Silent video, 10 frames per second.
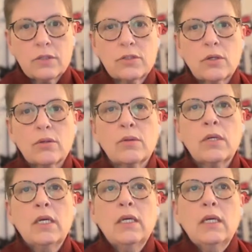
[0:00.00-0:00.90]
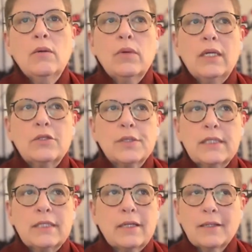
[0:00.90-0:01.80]
So we need to
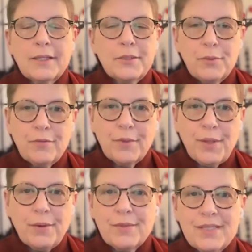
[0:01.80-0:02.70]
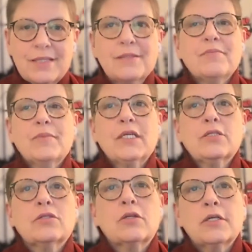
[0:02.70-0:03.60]
attain enlightenment for that reason,
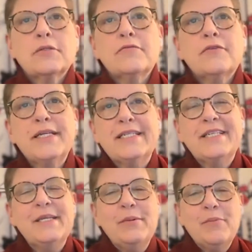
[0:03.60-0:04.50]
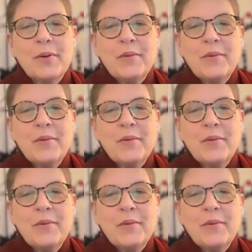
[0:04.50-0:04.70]
because the cause is very deep